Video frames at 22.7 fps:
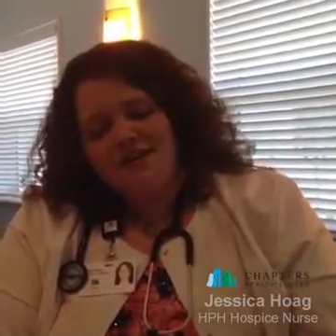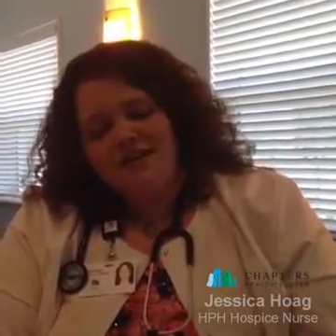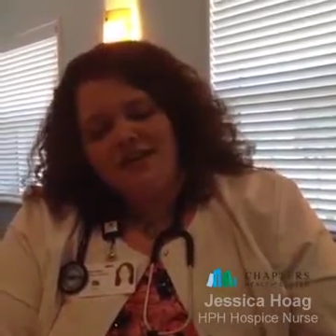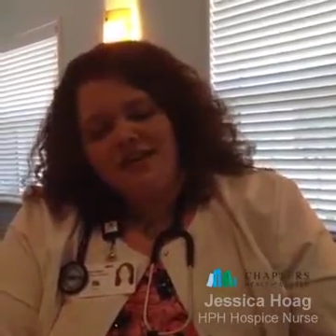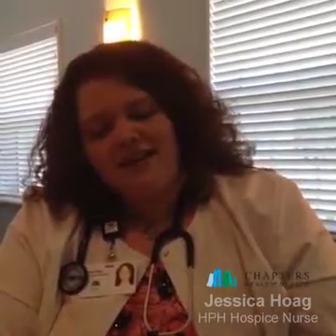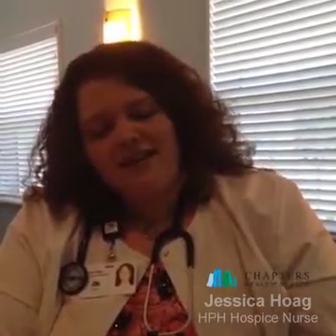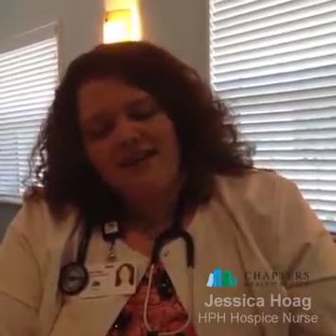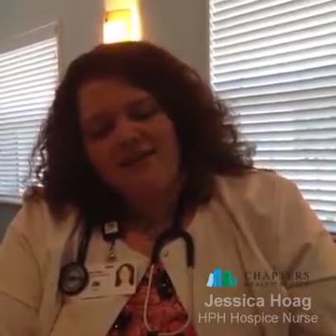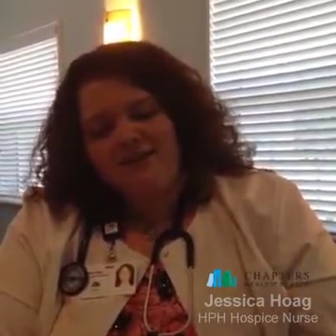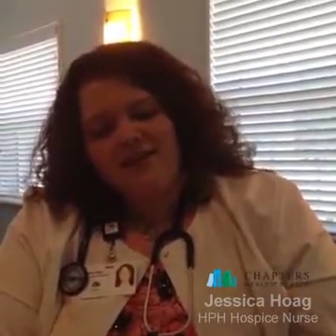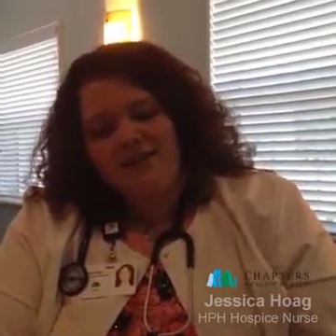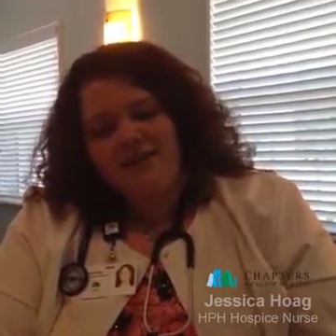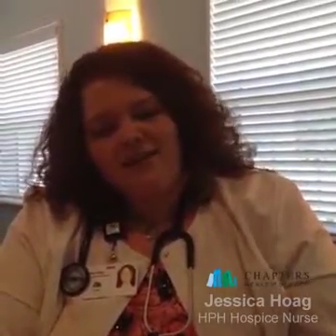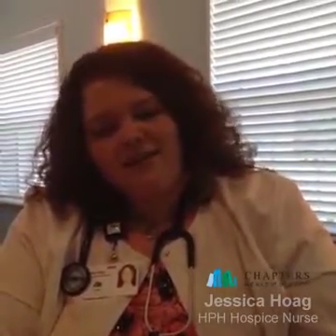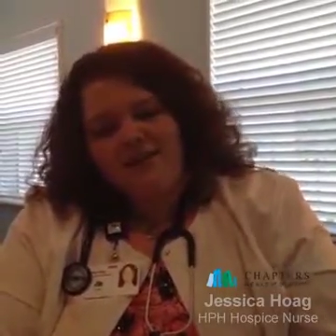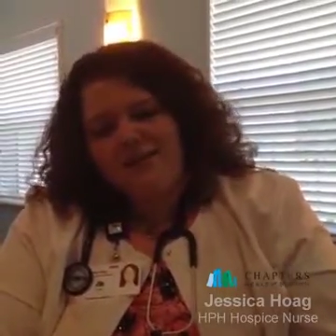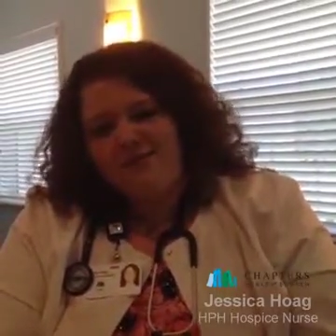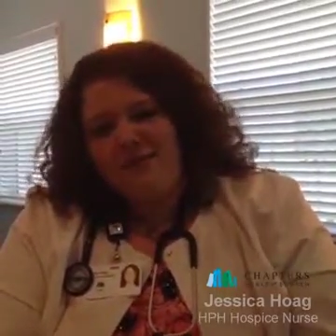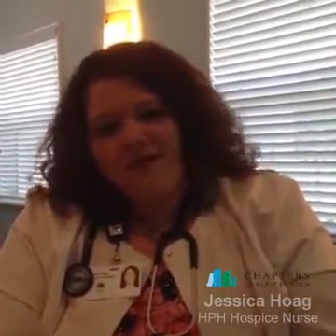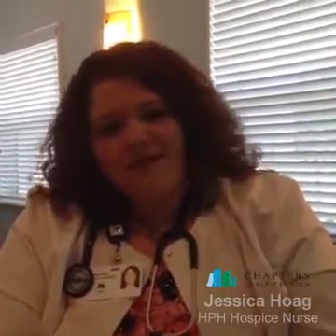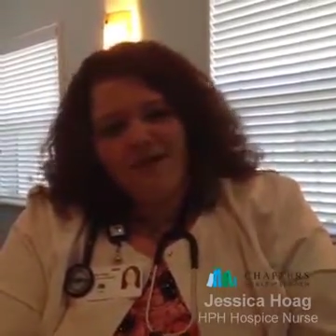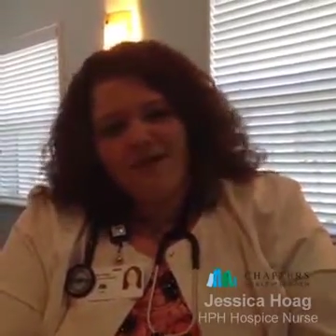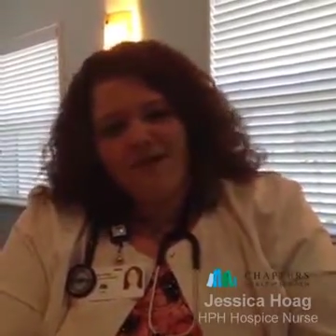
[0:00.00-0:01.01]
getting my
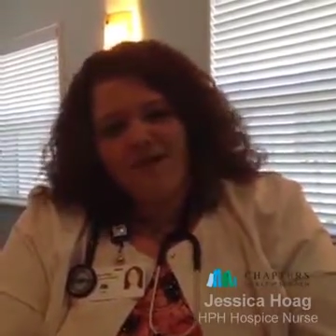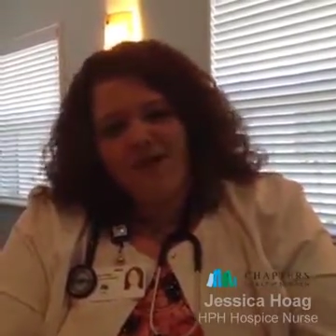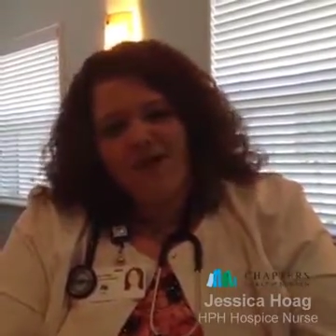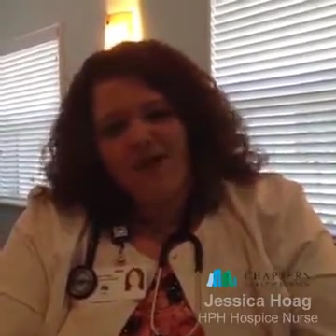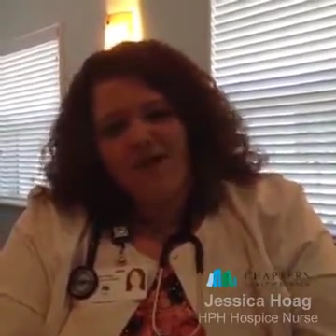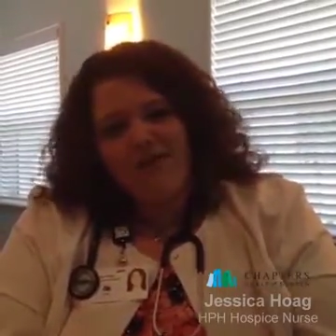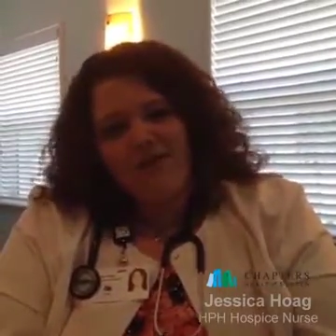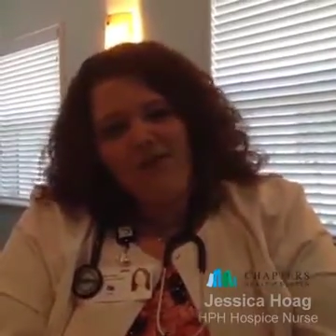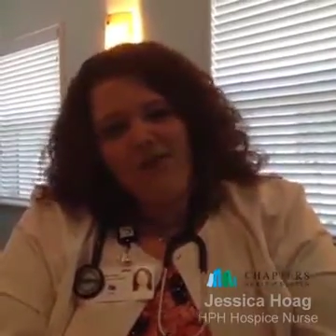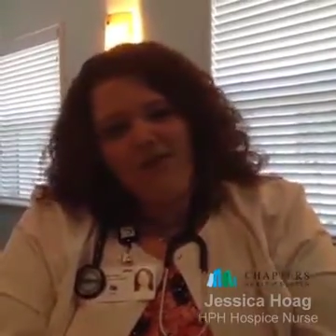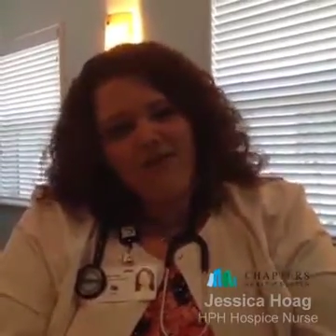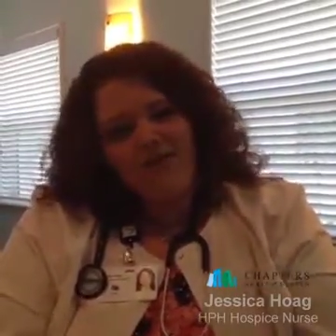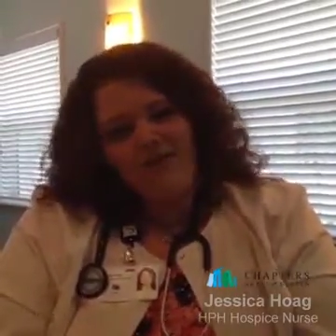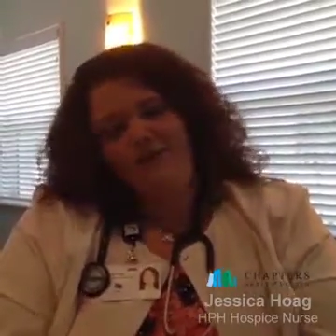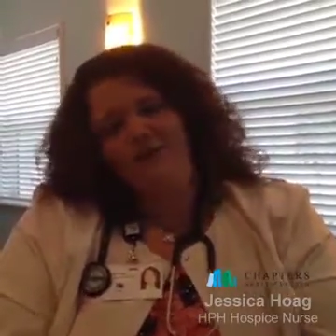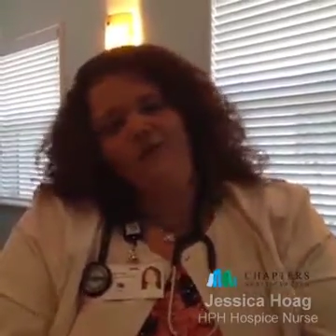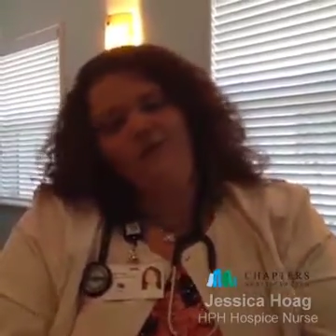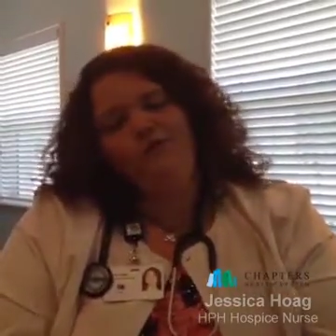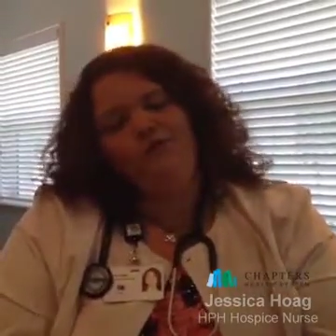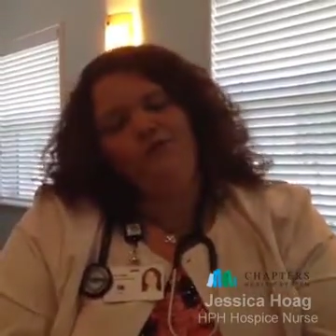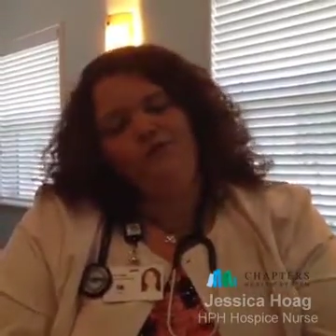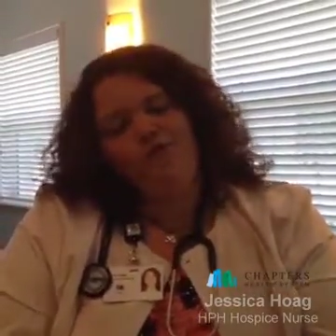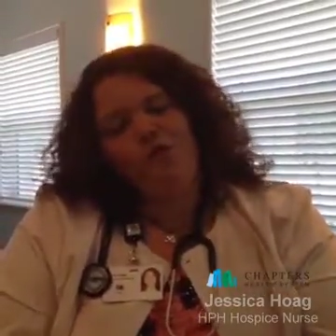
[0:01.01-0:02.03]
feet wet on the
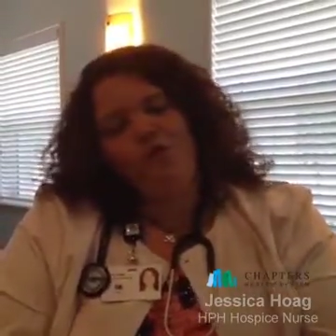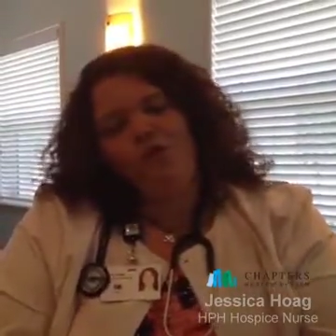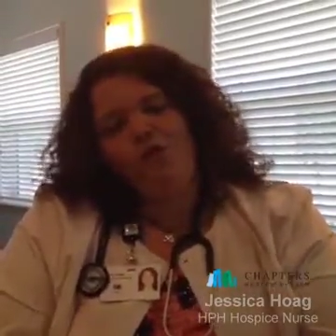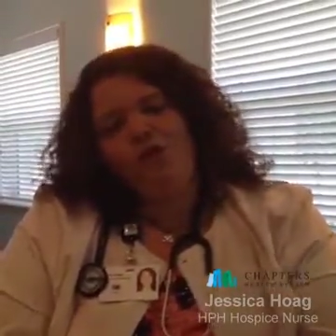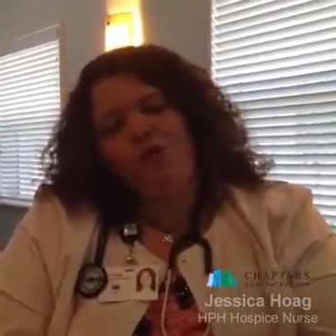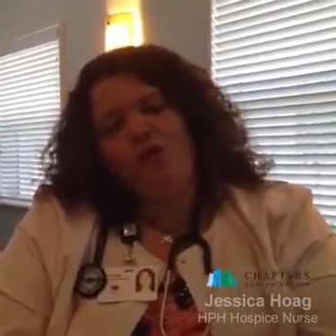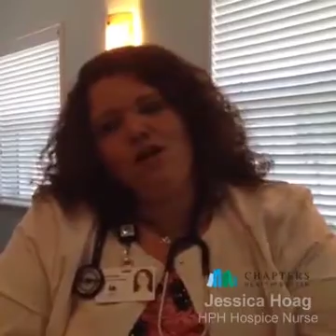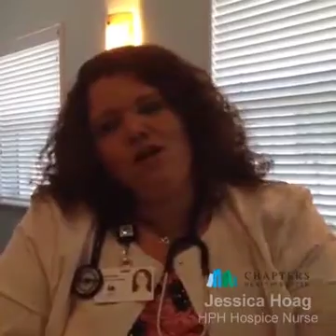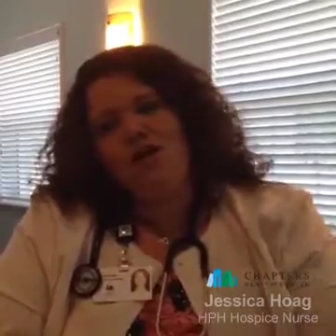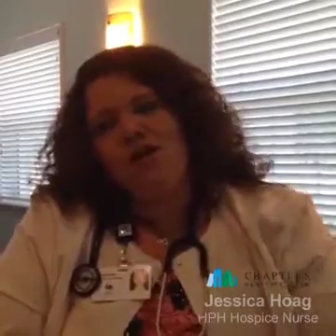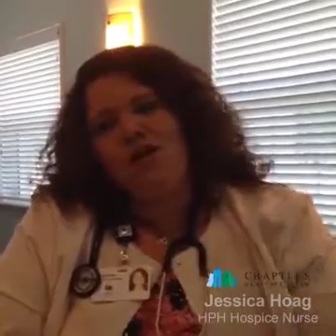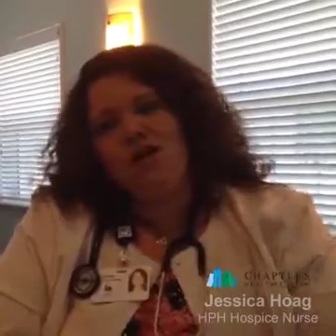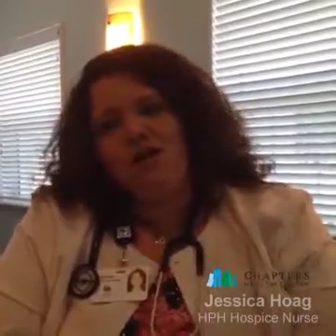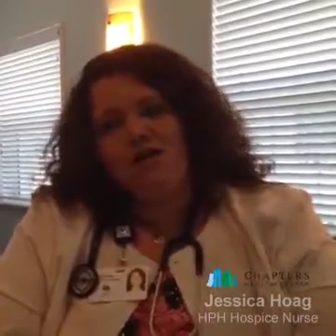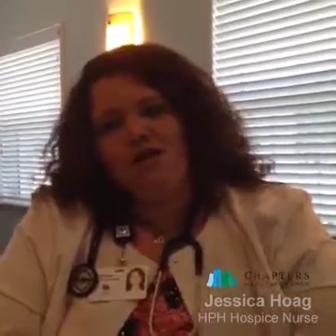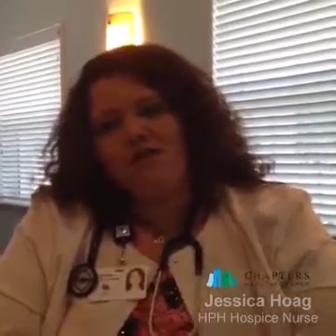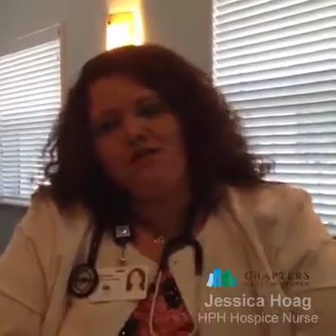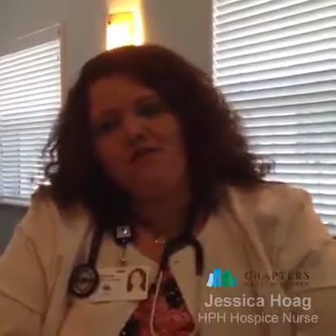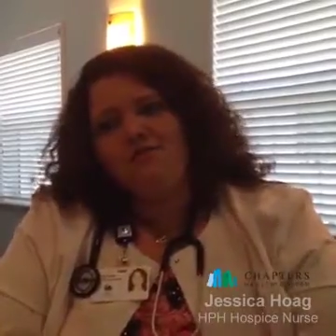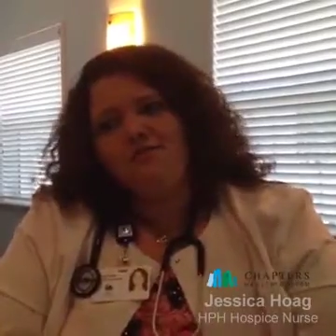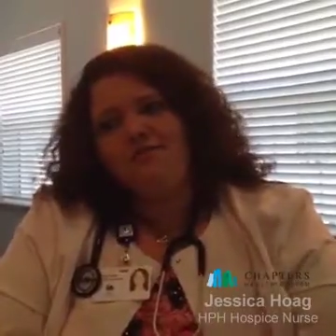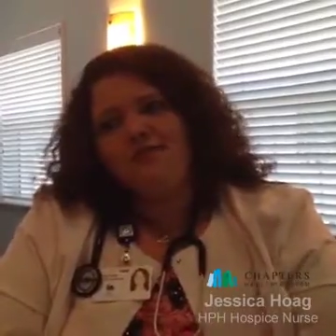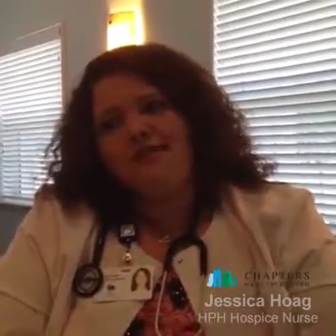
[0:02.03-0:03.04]
hospital floor,
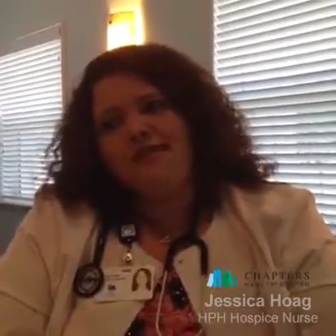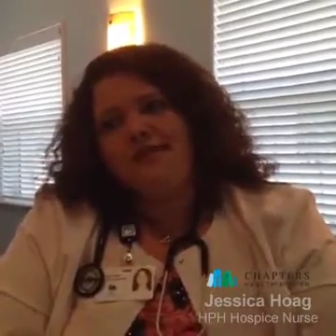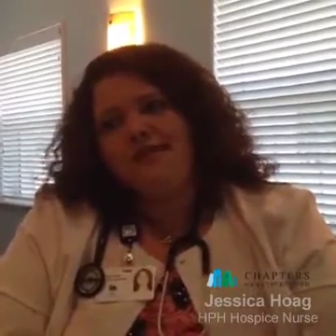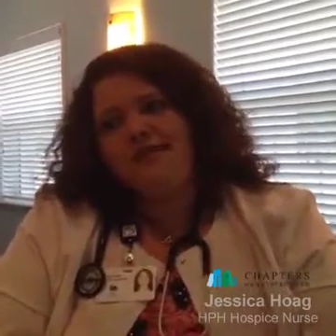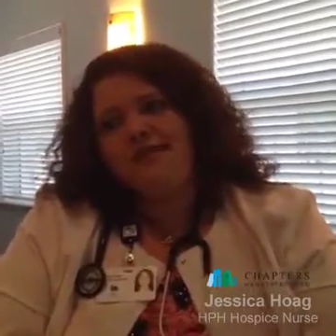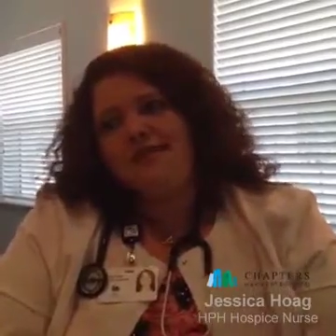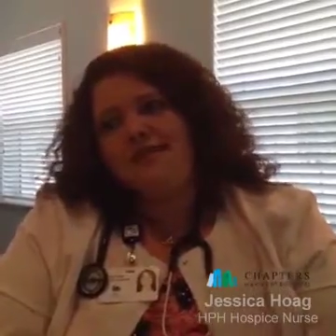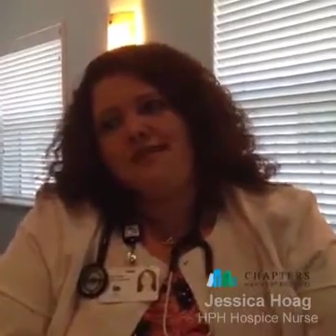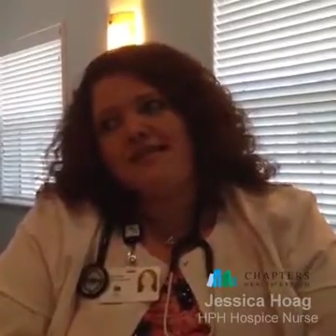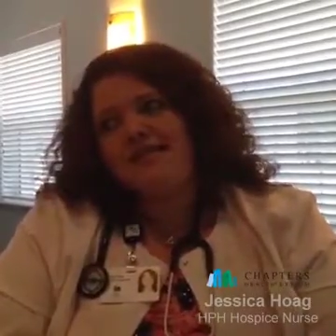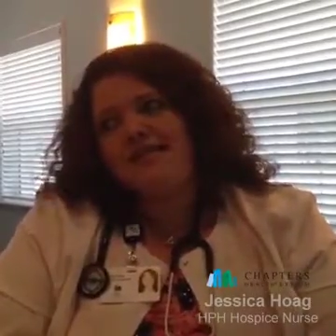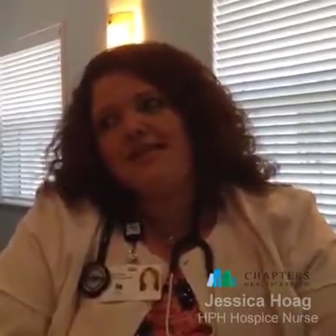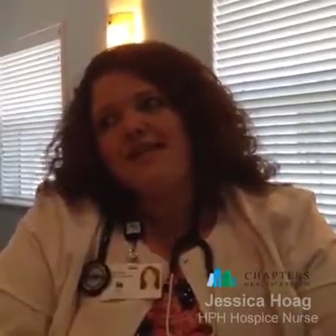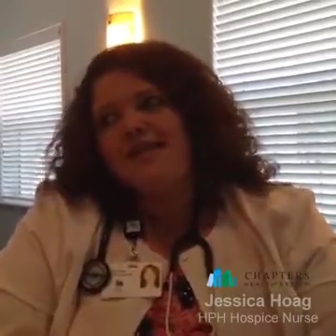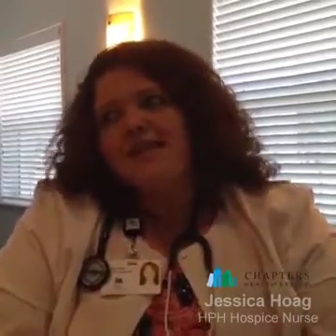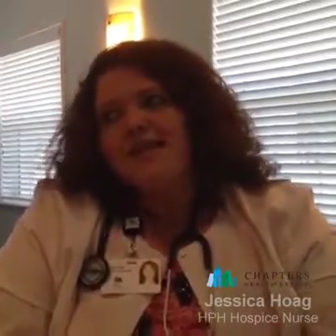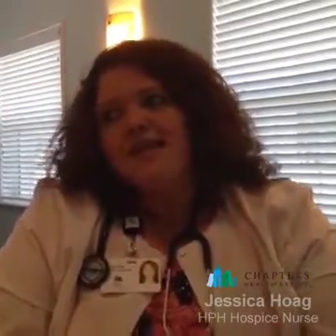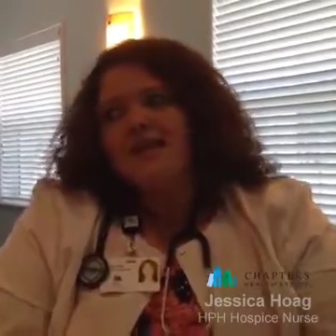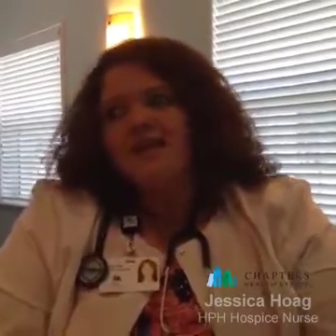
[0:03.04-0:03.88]
and then